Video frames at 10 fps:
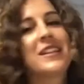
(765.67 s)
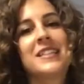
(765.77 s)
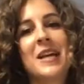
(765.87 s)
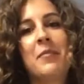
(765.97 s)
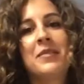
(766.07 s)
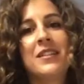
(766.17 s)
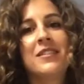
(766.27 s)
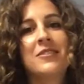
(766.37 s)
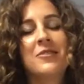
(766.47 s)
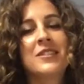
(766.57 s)
the step that
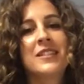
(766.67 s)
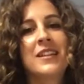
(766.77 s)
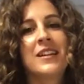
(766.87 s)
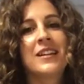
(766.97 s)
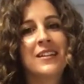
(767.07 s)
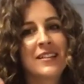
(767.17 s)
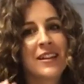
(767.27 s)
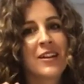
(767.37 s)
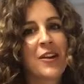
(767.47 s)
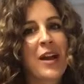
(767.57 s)
includes
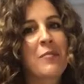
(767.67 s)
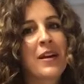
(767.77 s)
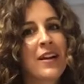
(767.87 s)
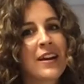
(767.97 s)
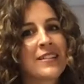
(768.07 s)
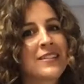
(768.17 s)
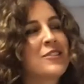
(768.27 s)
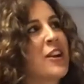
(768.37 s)
the cranberries,